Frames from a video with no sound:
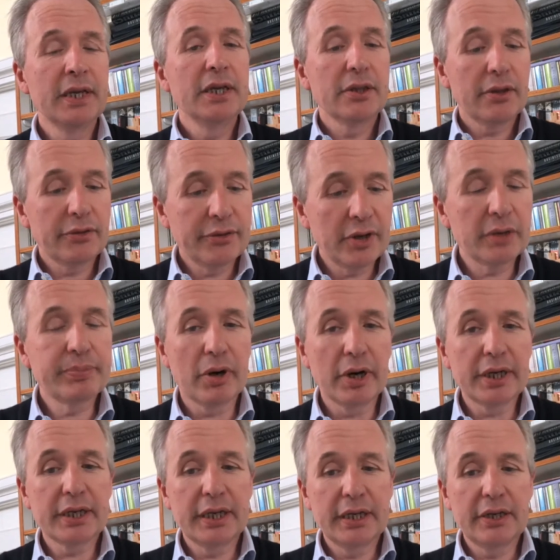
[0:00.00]
The third point
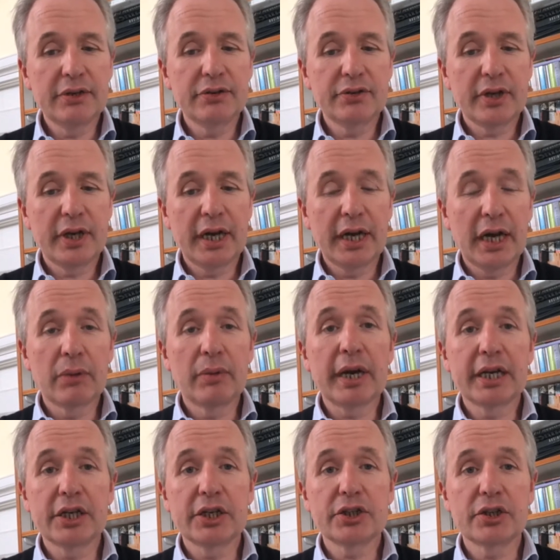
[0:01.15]
is a
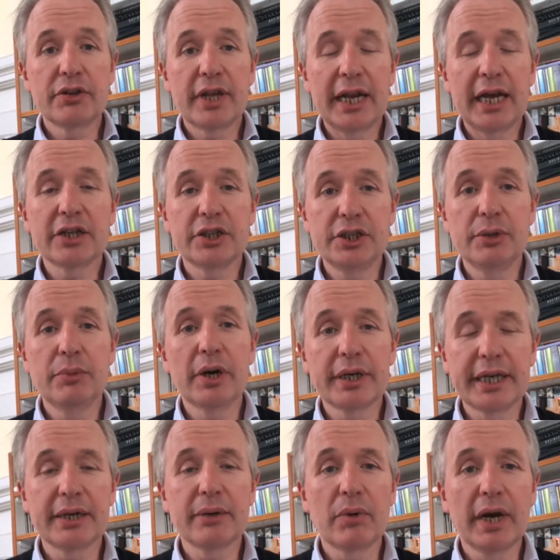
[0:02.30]
recognition that actually you won't get
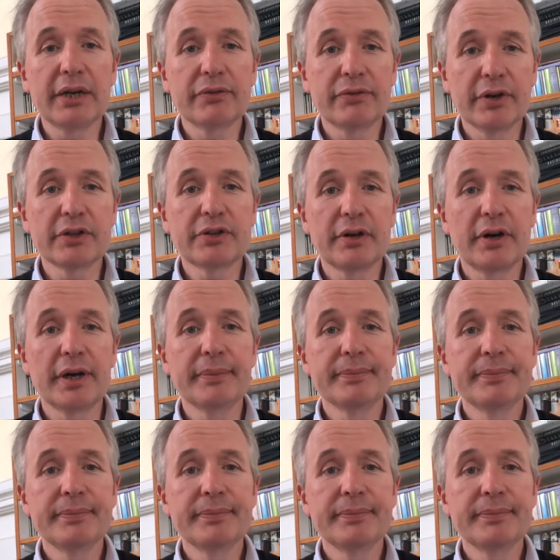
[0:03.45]
it right first time.